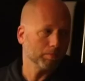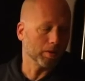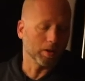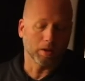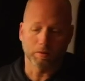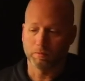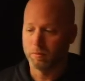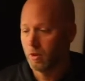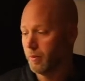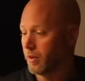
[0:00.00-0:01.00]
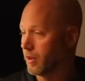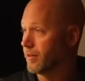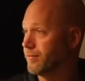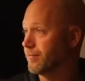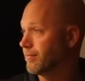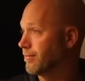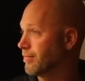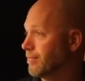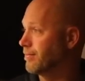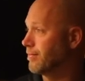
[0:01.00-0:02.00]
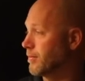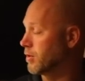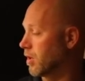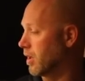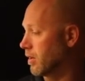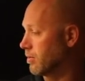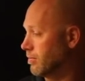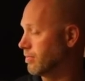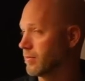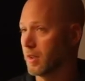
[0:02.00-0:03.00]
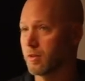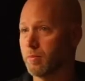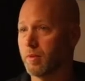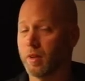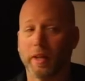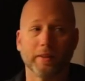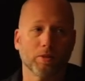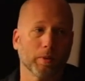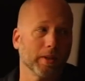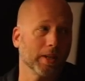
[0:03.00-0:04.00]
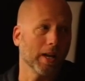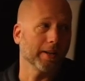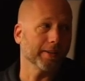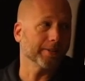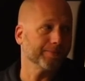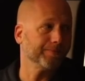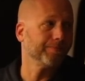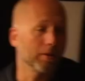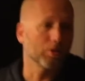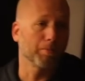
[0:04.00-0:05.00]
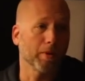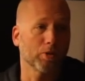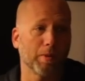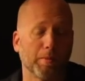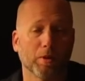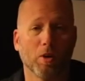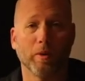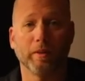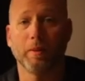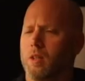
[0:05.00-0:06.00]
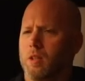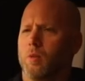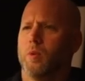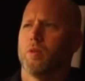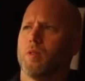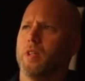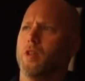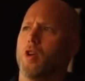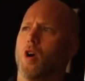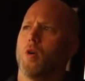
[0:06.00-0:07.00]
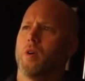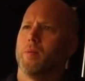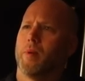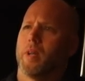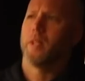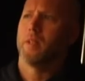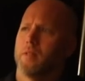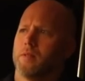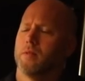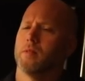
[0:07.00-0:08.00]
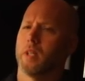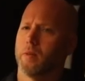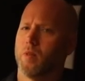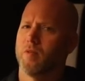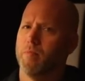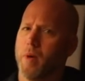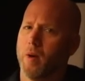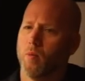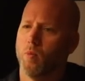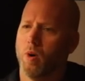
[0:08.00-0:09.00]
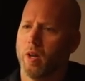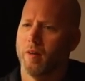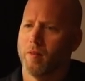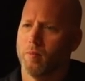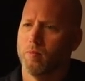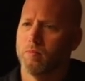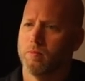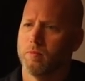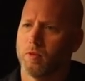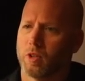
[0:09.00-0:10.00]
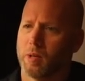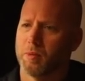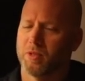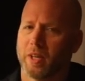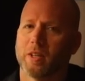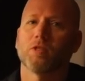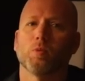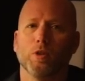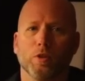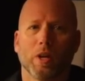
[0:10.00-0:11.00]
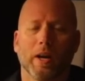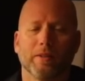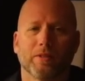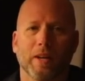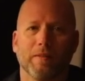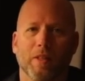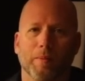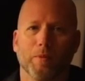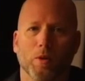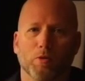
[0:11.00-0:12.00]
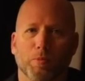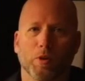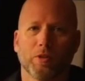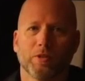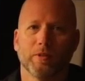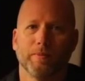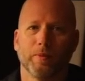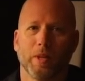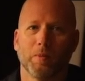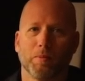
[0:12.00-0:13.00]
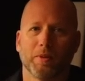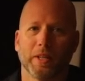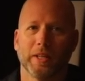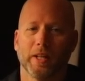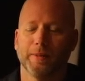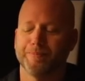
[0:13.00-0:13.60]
But um, it'll be good. Just trying to get some light so we can get out of here there's a bunch of people going. We don't really know anybody. Like we've met one of them for a couple seconds when you guys gave them those books and they dinged it up.